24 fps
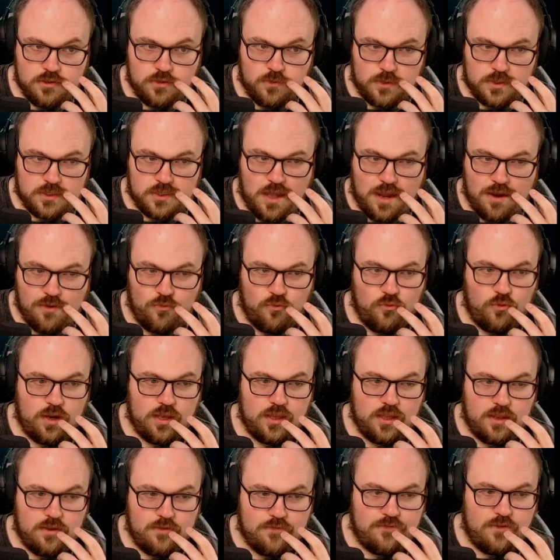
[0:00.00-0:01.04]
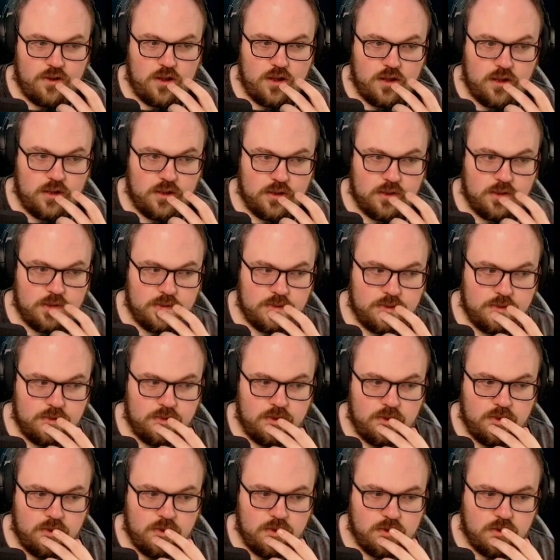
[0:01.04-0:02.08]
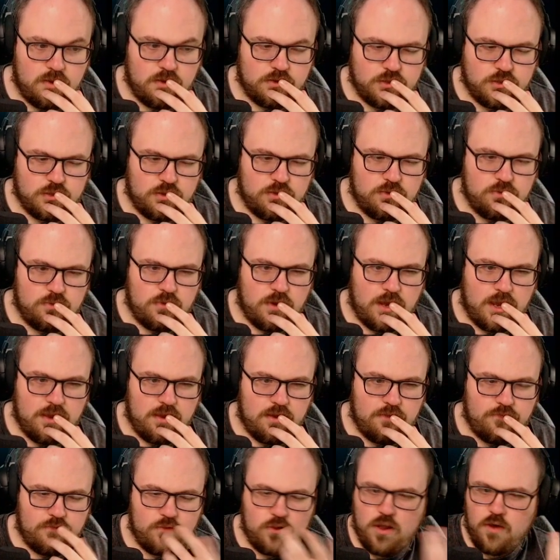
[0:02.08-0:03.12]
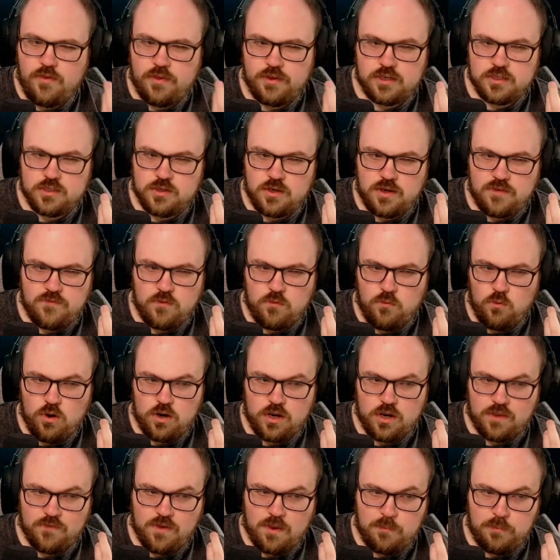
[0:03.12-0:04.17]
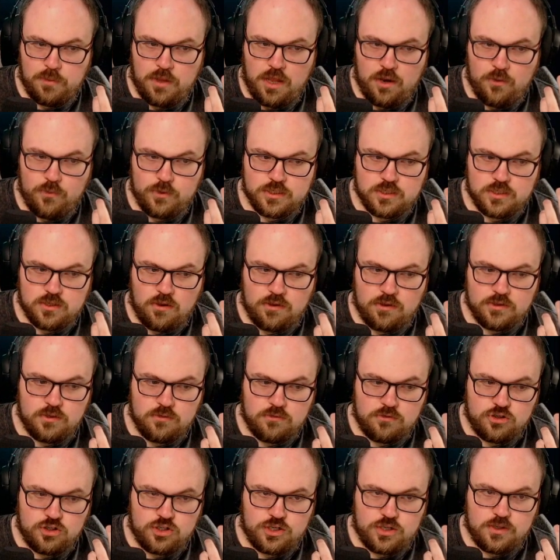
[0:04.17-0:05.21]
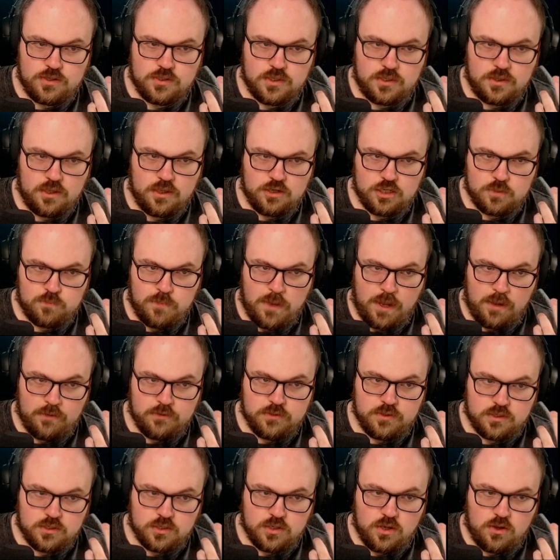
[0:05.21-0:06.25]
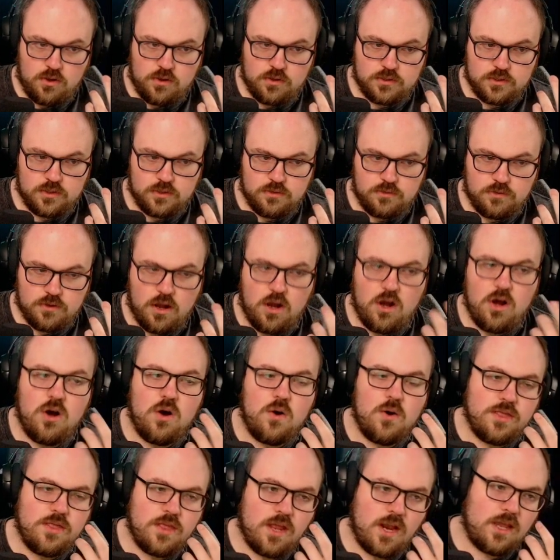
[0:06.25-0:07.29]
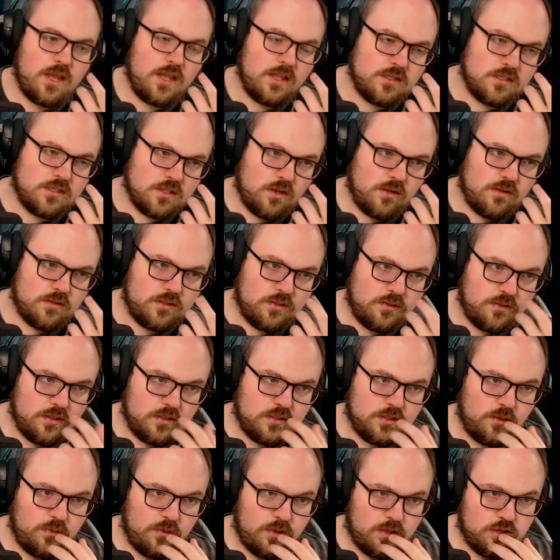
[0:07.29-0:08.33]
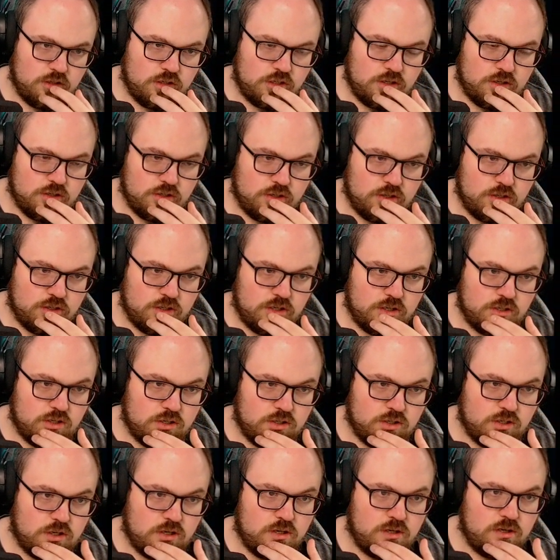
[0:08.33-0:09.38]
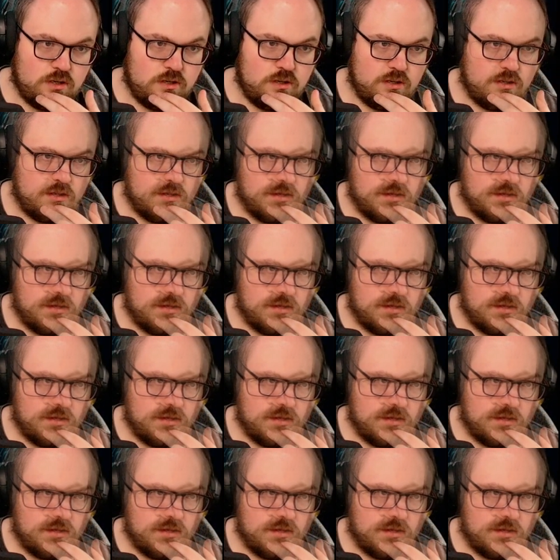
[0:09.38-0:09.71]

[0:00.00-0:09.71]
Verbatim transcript: So it's not really a fog. Also, I if no, that doesn't even work. If I block with solitude and shields it, they just bounce the solitude. Oh, and then I can solitude the token. Sure, sure, sure, sure, sure.